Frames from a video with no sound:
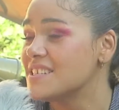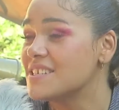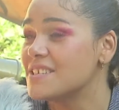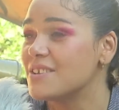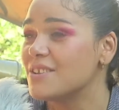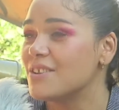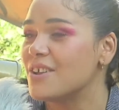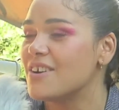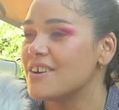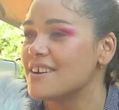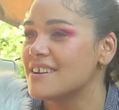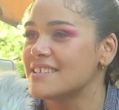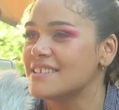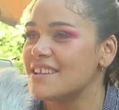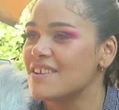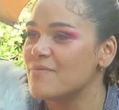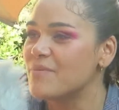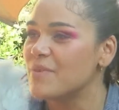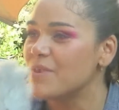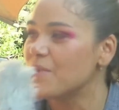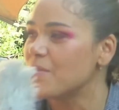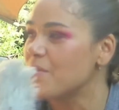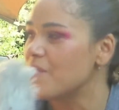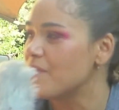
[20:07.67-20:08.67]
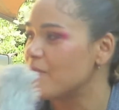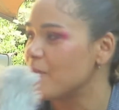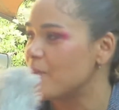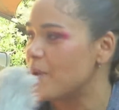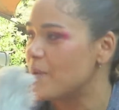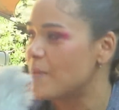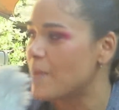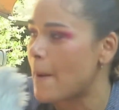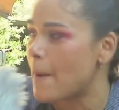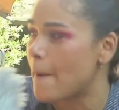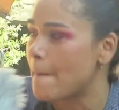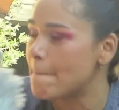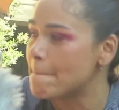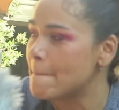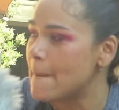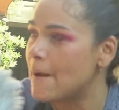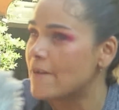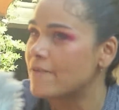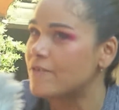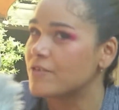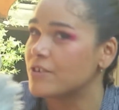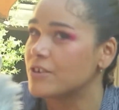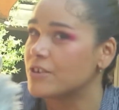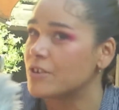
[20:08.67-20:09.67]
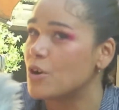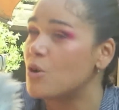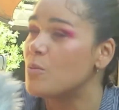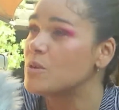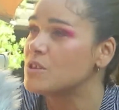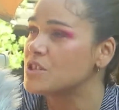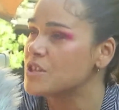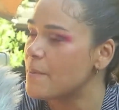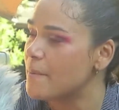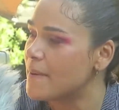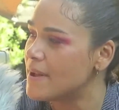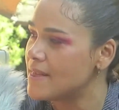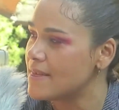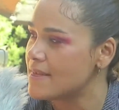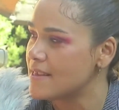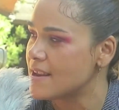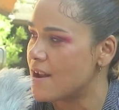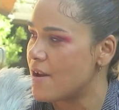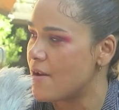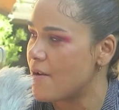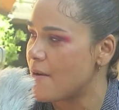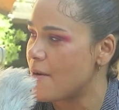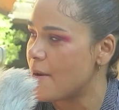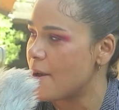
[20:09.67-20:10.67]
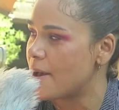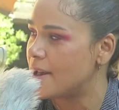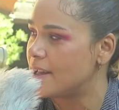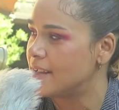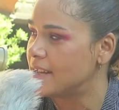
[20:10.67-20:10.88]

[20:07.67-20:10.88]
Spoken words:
This is the longest I've been away from him for almost a month now.